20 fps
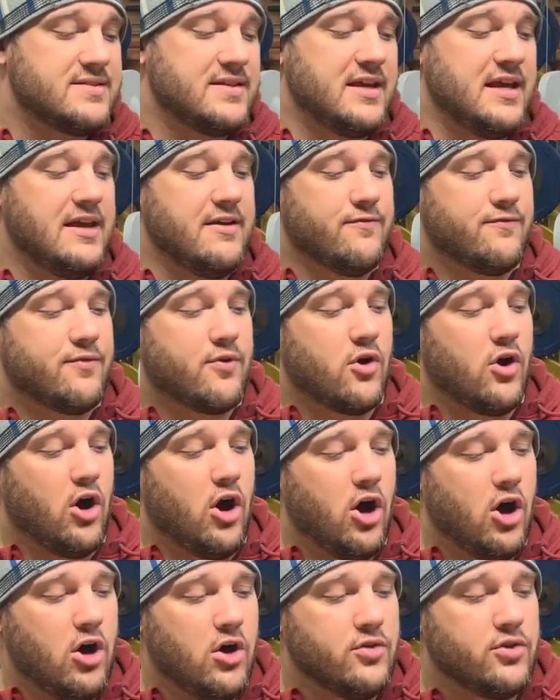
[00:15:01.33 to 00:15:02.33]
it for
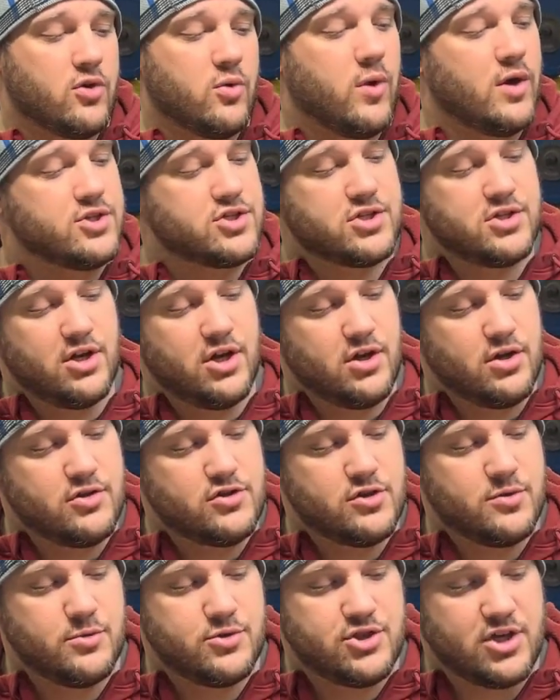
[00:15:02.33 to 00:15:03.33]
all the questionnaires
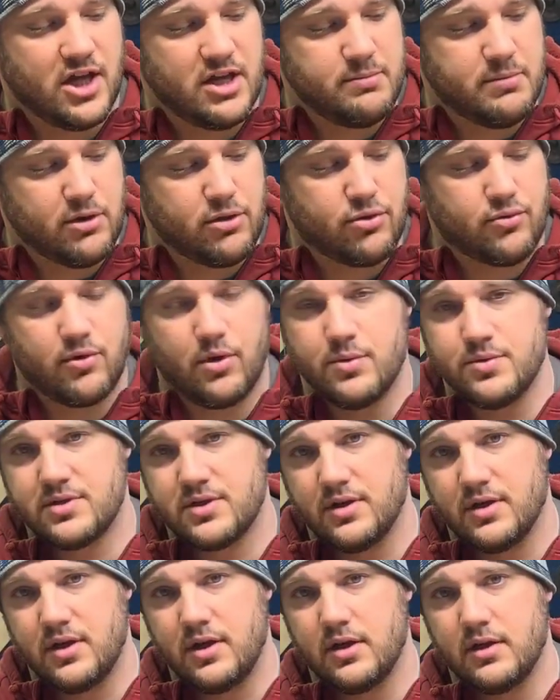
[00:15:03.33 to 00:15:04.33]
in the Jolly Big Throws
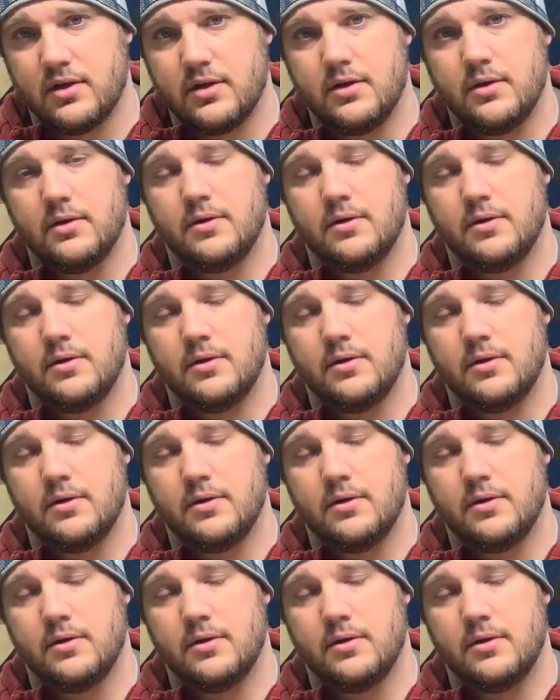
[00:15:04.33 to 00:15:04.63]
Clinic.